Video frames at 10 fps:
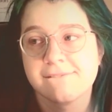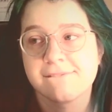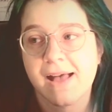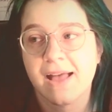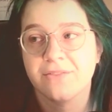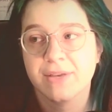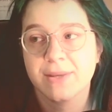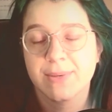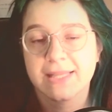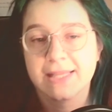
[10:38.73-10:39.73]
I feel
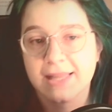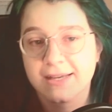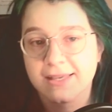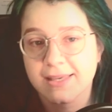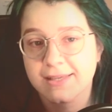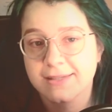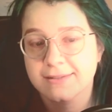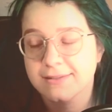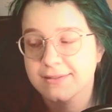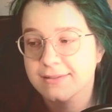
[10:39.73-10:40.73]
really lucky
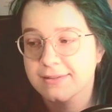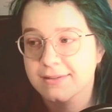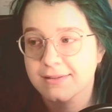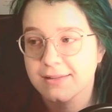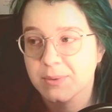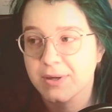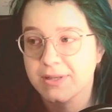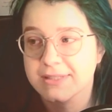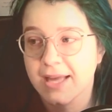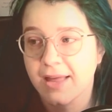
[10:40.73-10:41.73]
that we're all
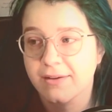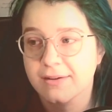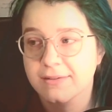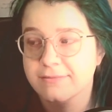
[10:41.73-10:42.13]
together